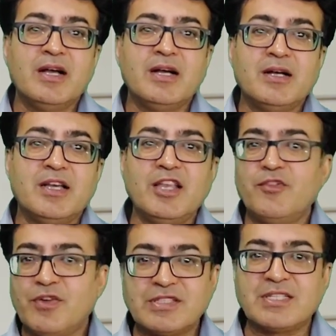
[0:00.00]
uh,
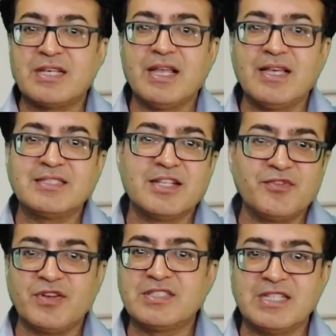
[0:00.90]
in first glance
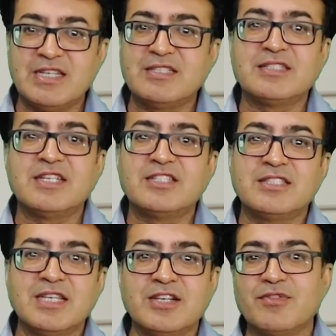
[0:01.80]
and first
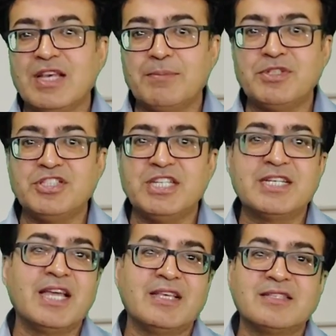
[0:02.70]
instance it will
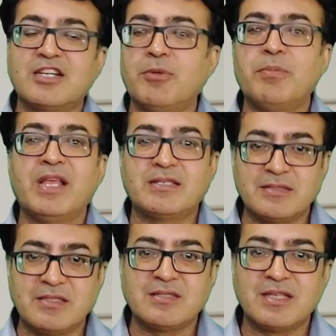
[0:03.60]
appreciate as a
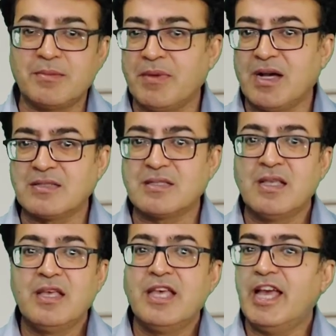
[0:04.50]
complex cystic mass
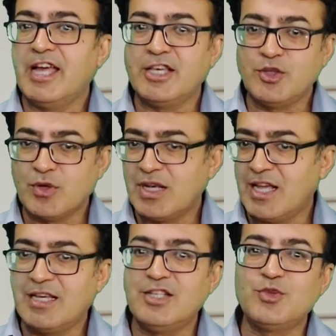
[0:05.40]
and you're
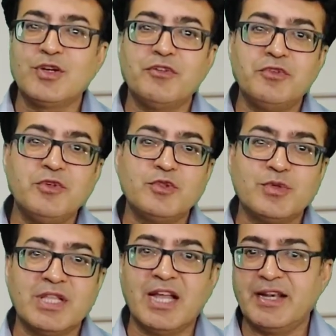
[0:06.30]
likely to confuse
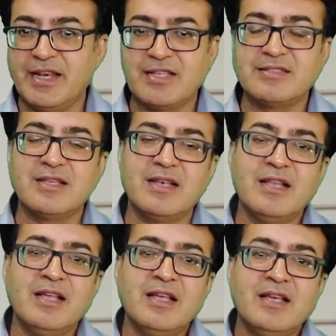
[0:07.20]
with adnexal
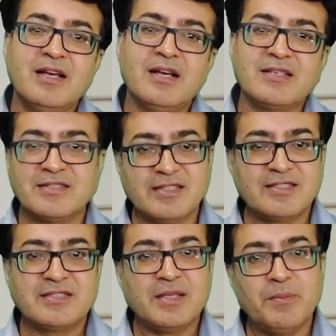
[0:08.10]
uh,
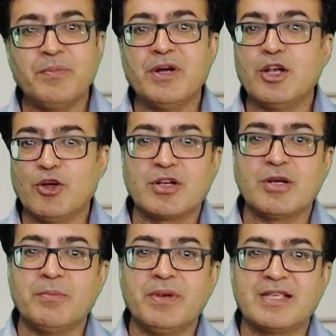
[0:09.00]
cyst simple or
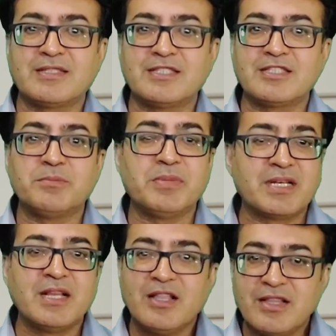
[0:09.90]
complex cyst
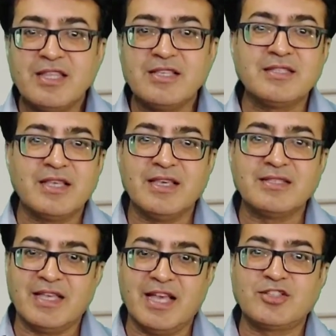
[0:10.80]
but this
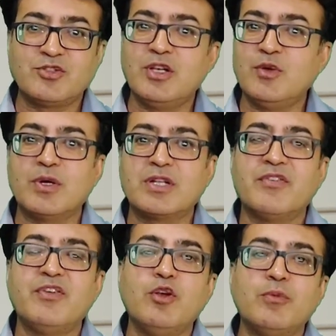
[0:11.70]
is actually what
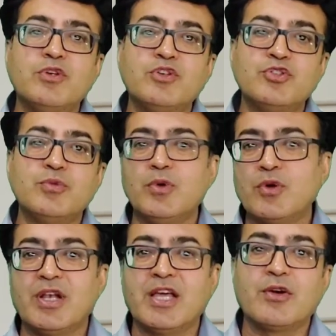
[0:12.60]
the fallopian tube
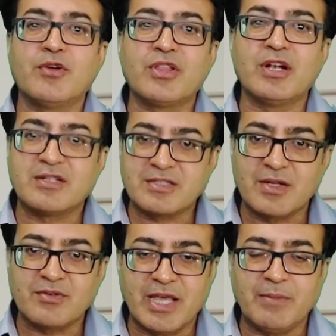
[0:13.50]
look like on the
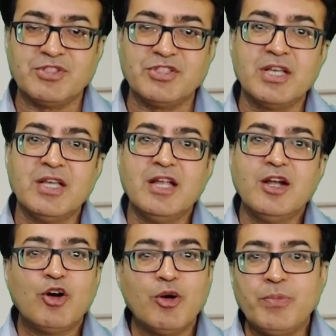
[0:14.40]
ultrasound imaging
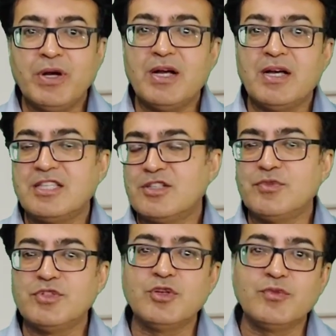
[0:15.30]
hope uh, this
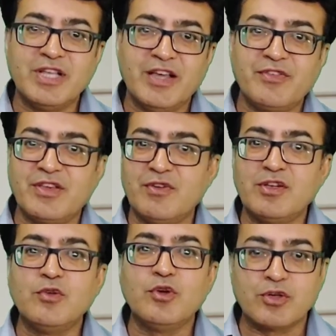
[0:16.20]
video would have
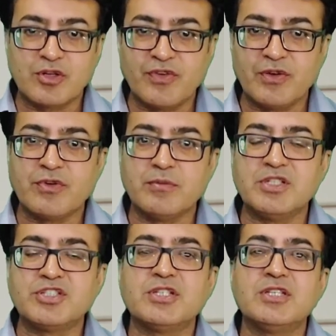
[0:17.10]
given you lot of
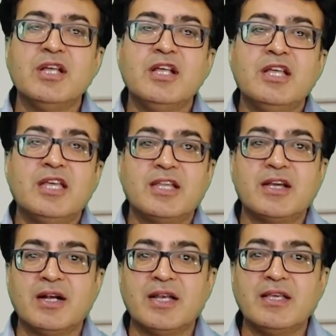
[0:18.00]
information
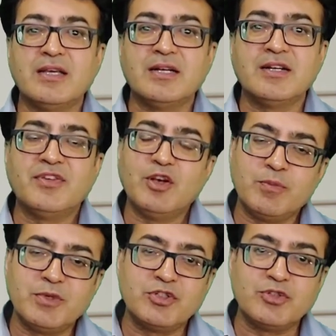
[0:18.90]
regarding uh,
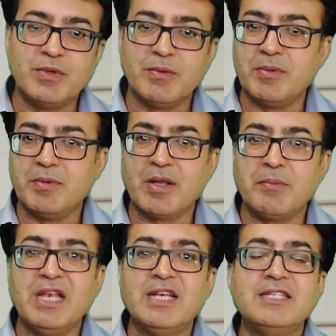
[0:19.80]
fallopian tubular
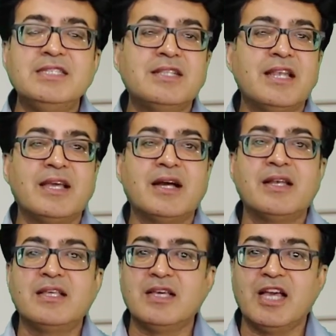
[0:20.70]
abnormalities,
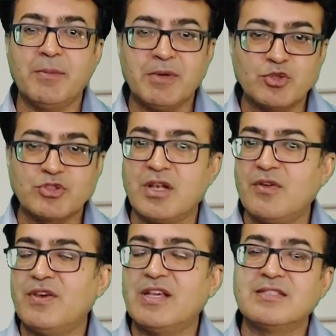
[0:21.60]
regarding
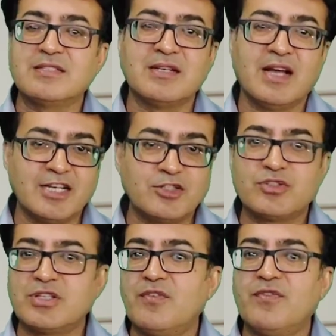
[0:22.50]
hematosalpinx and
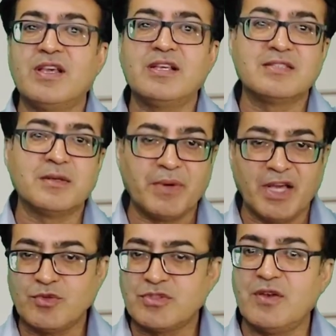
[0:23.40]
hydrosalpinx and
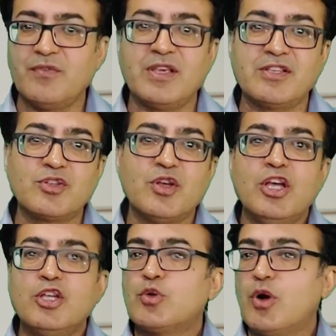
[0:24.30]
pyosalpinx.
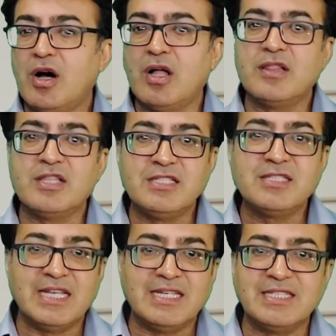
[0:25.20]
So all
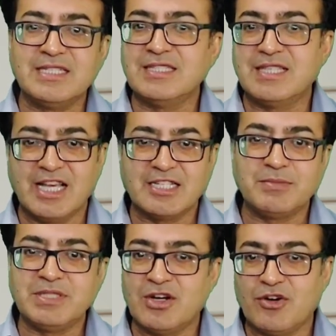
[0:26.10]
these entities has
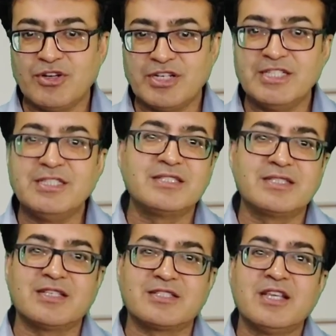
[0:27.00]
been already
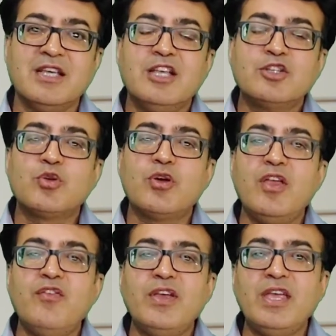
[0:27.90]
discussed. So
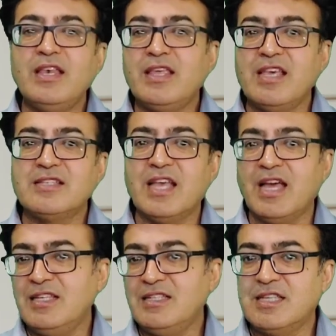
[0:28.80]
if in case
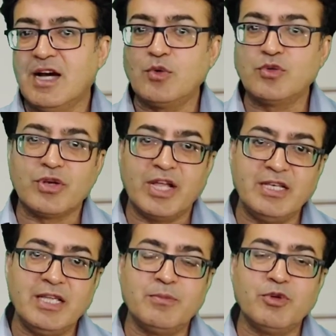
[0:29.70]
any doubt or
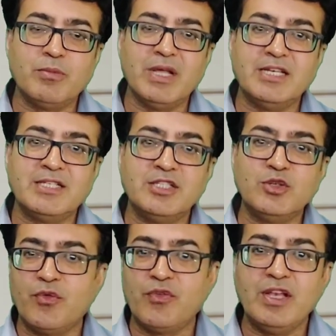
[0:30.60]
any abnormality
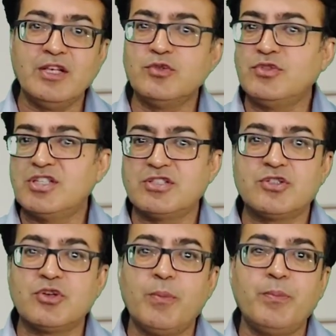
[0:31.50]
you feel, you
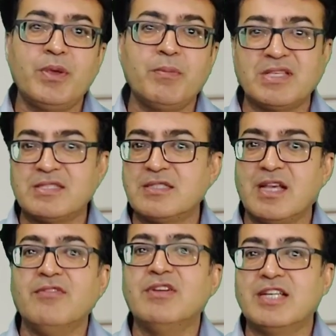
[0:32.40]
just drop me a message.
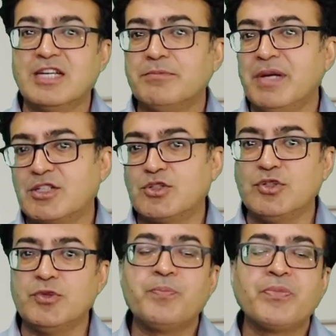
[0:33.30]
I will get back to
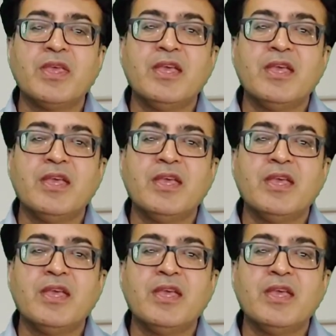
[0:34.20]
you.